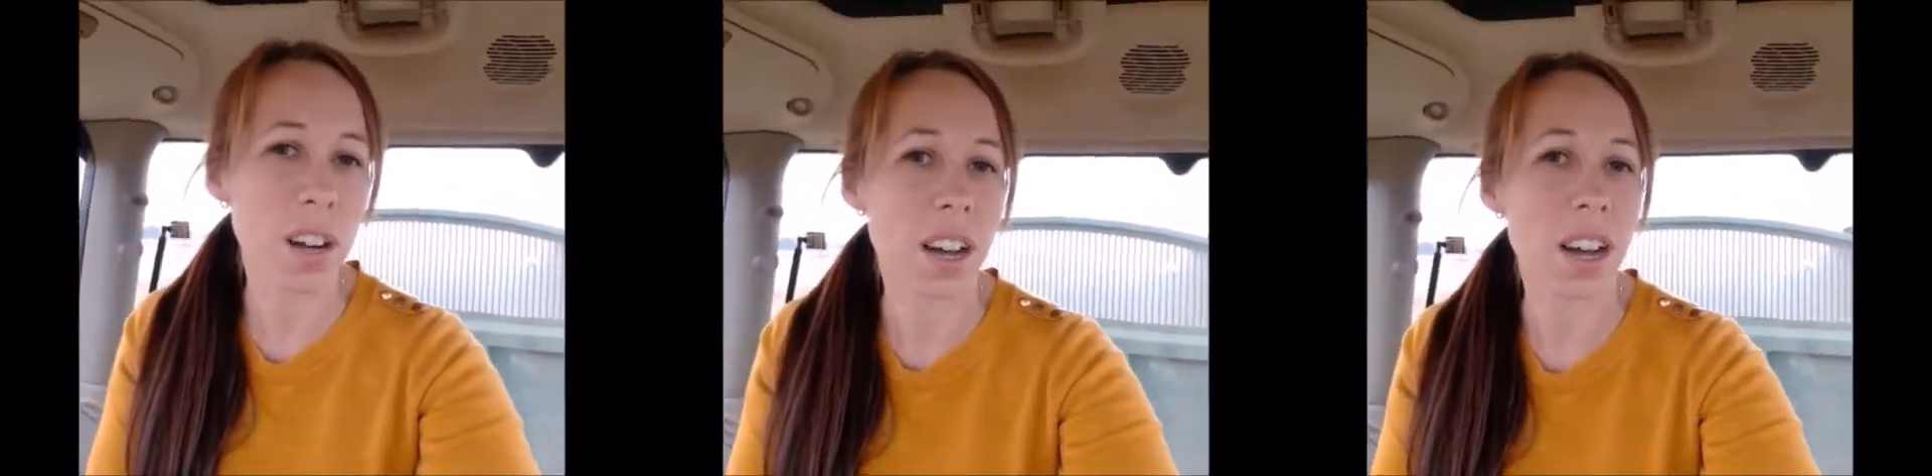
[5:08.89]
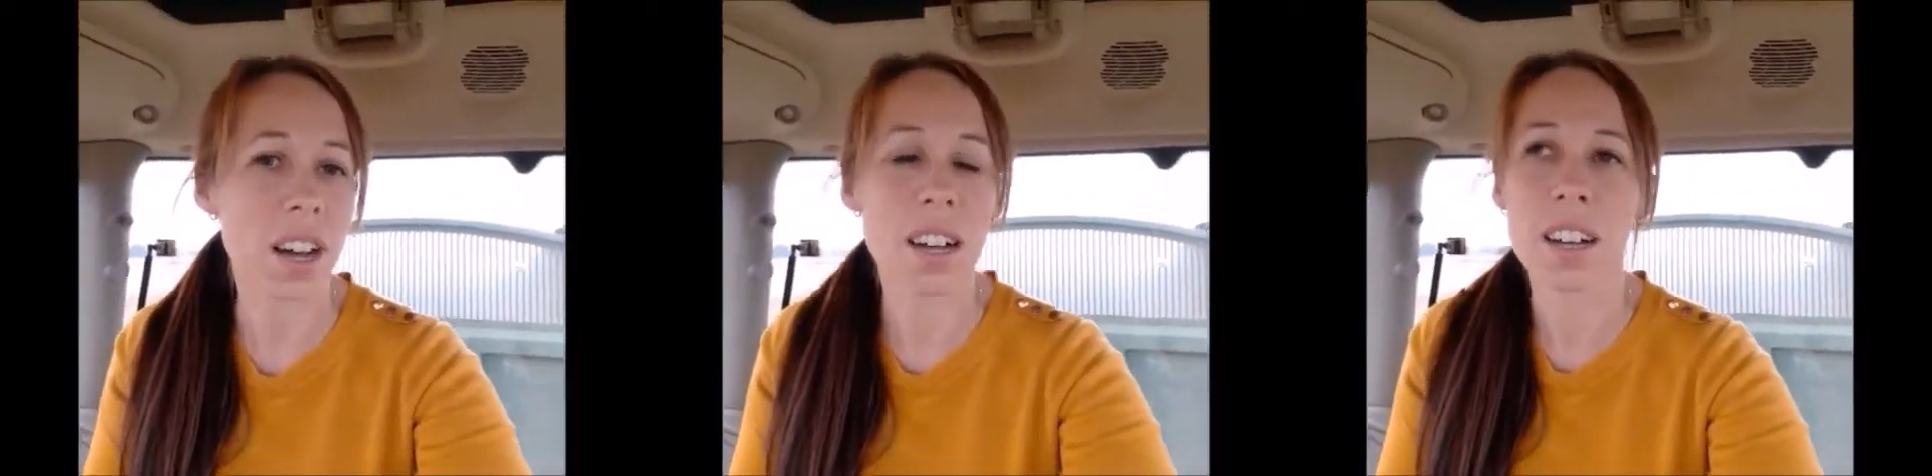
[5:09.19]

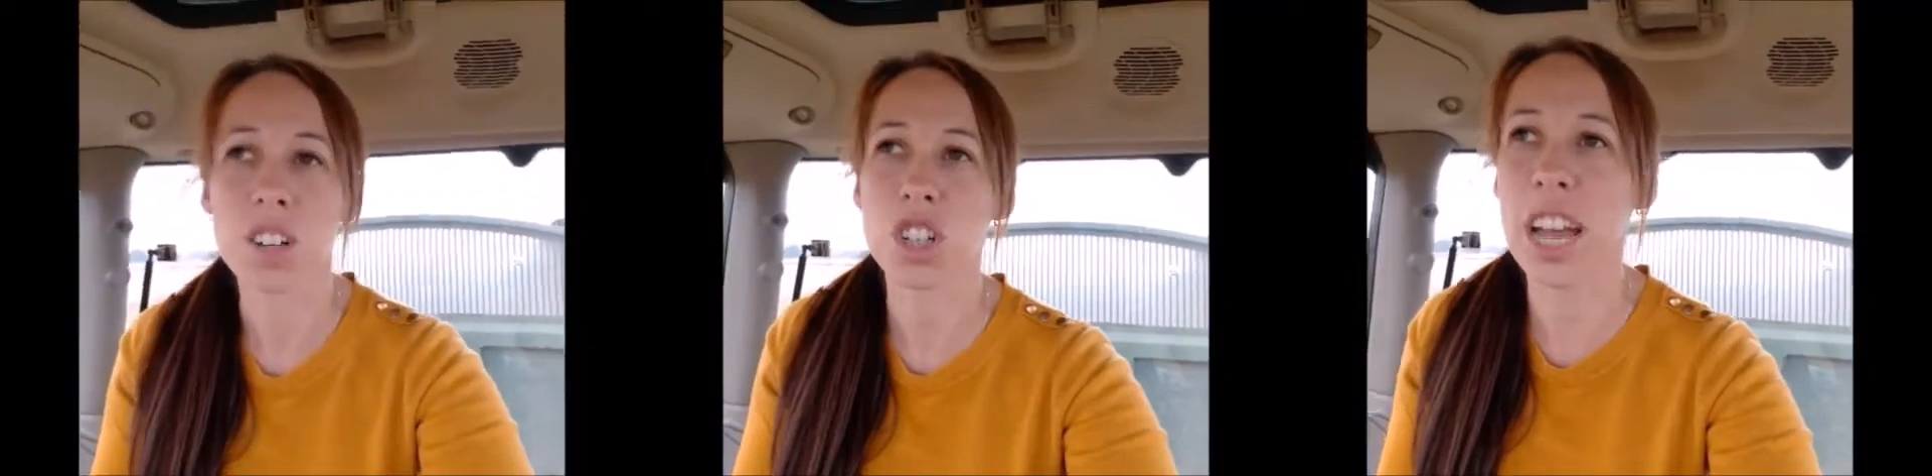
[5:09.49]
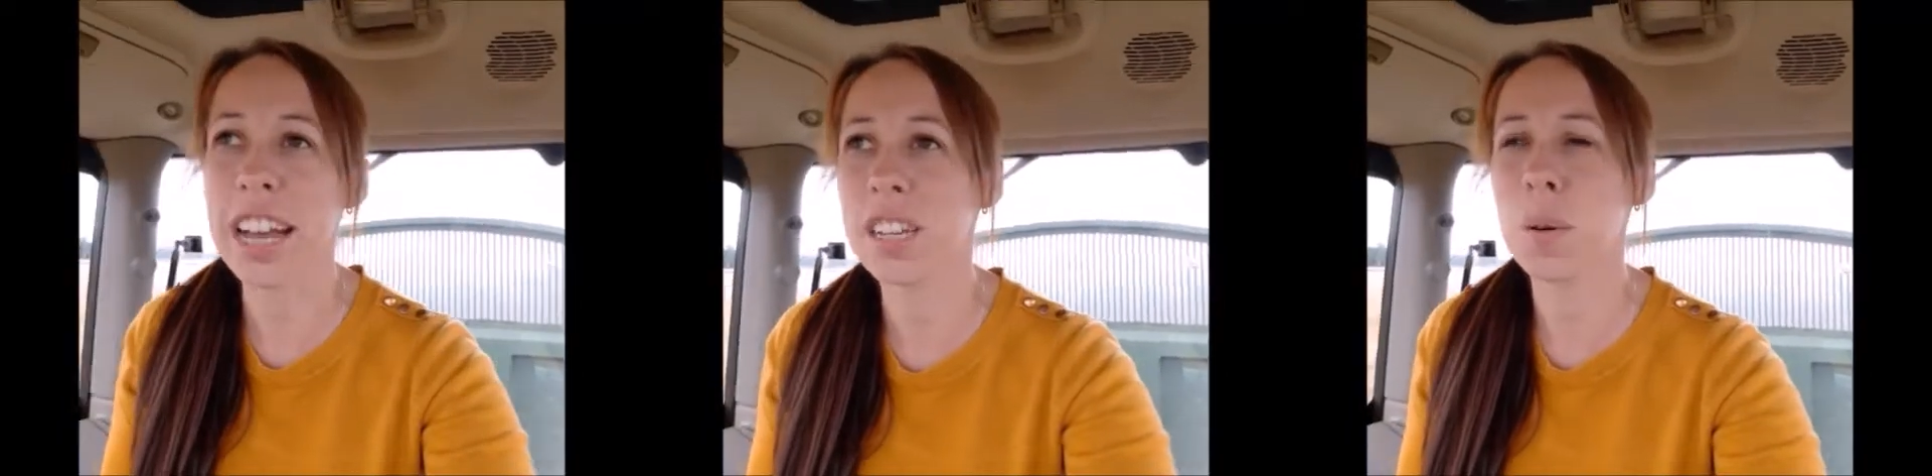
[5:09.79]
a
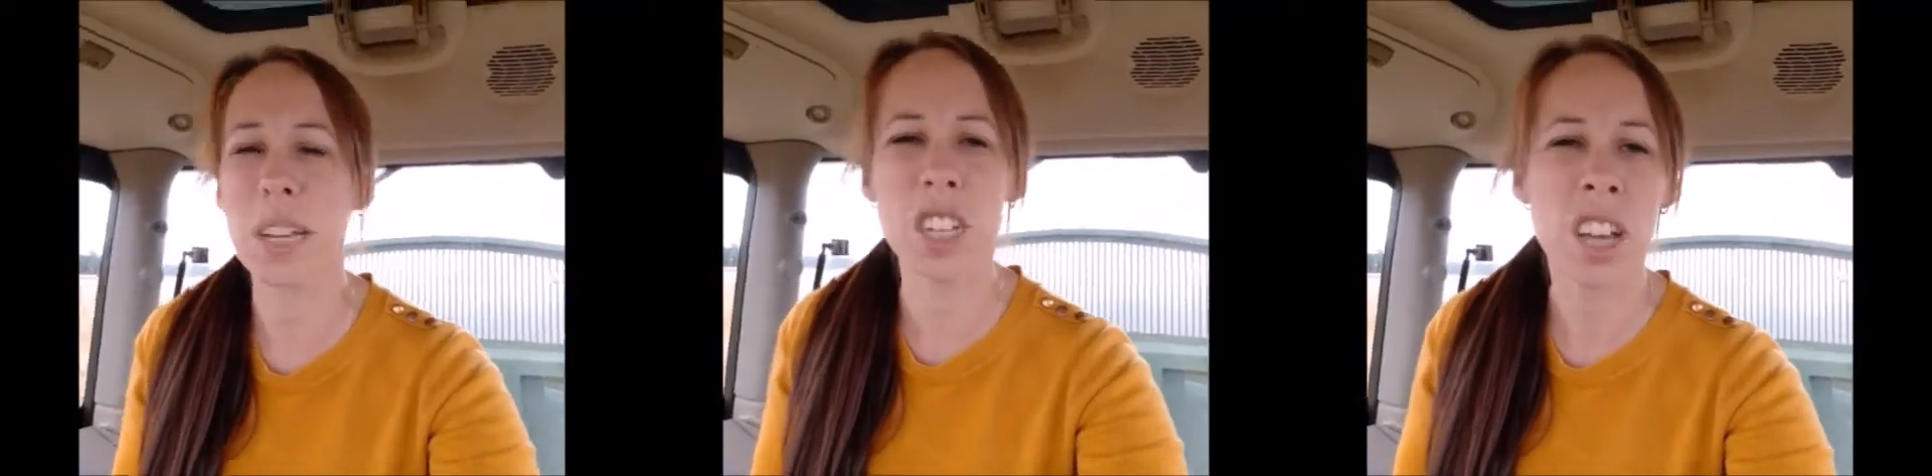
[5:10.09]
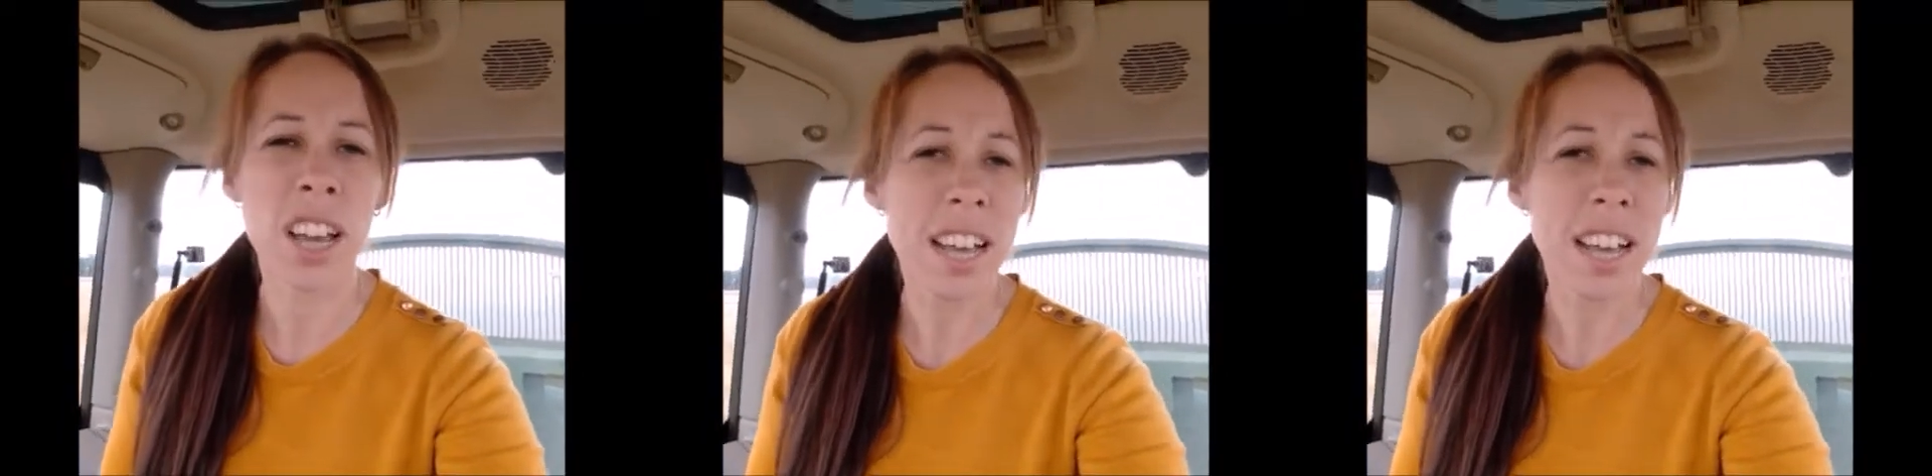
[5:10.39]
shed, which